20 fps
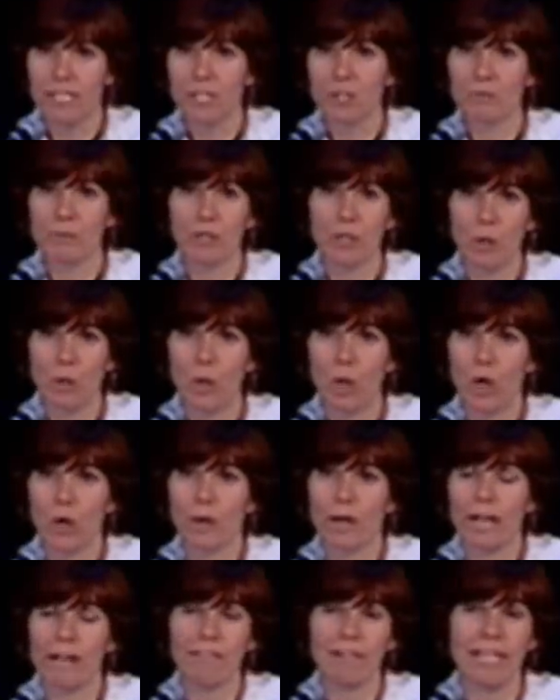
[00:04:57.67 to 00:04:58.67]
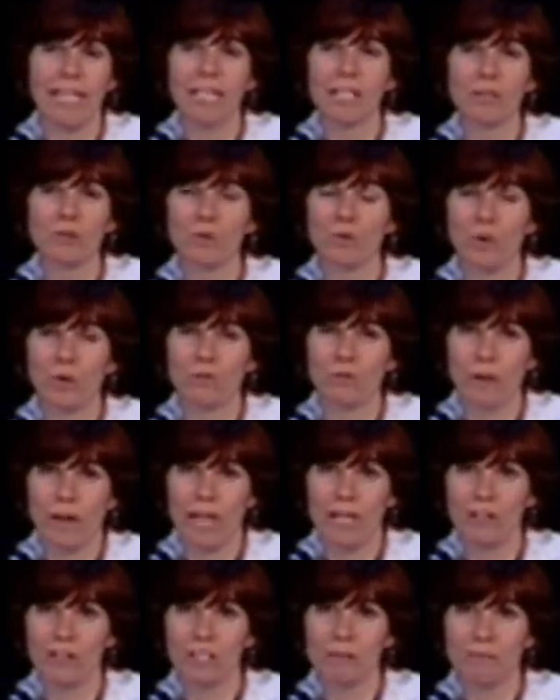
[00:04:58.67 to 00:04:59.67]
because we no longer have any control over
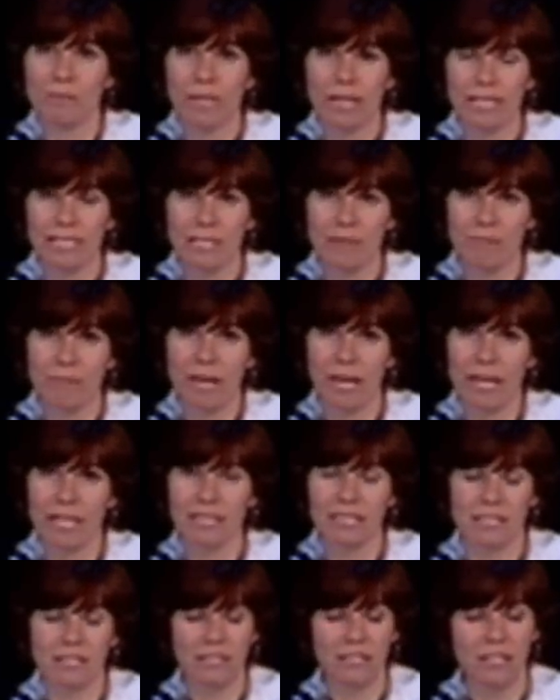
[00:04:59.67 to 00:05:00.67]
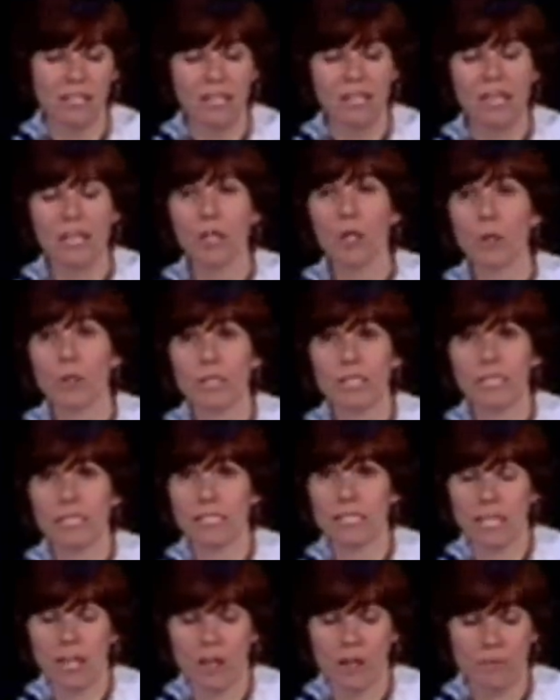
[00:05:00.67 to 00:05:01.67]
energy price impacts. Currency
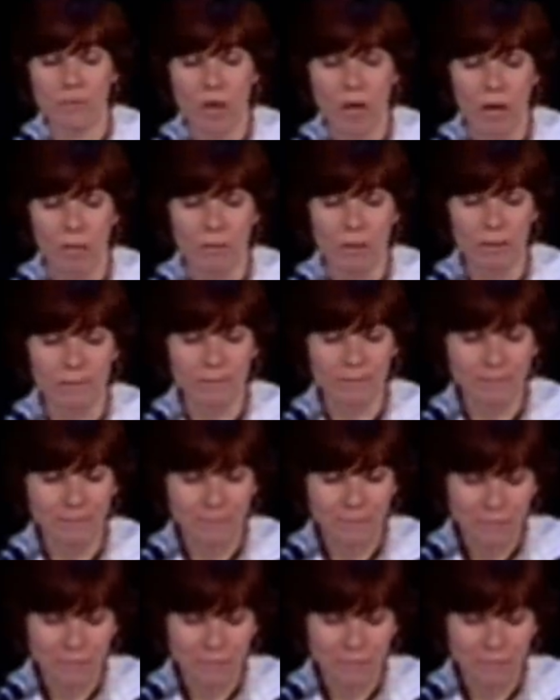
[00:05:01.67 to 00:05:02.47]
is another problem.